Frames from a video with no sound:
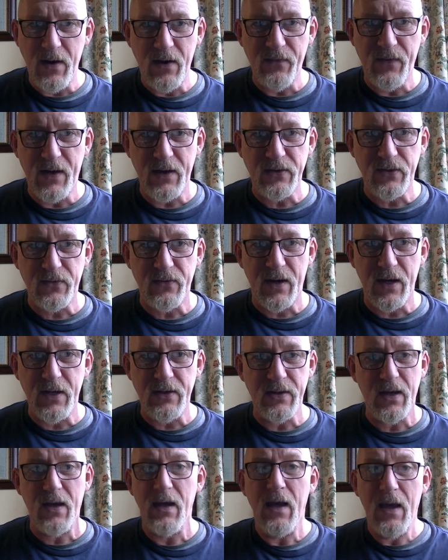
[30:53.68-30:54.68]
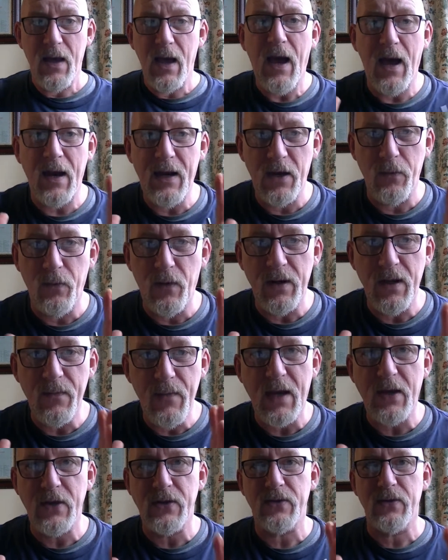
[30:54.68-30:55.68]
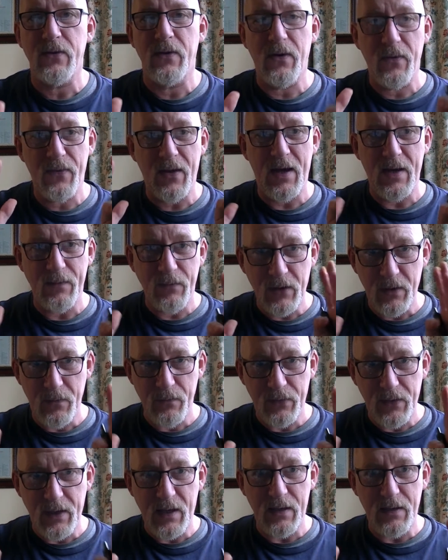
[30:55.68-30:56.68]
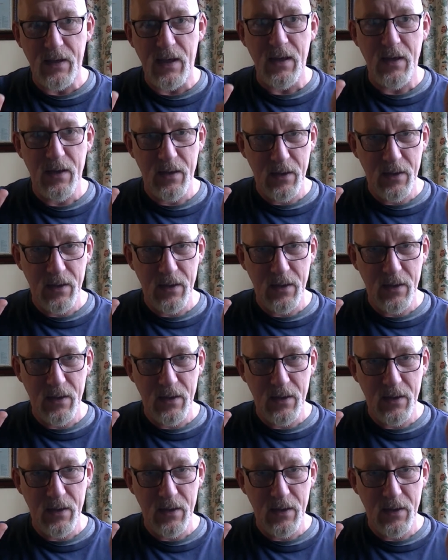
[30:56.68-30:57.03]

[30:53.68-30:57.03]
fast writer, and I want to make sure that I'm completely,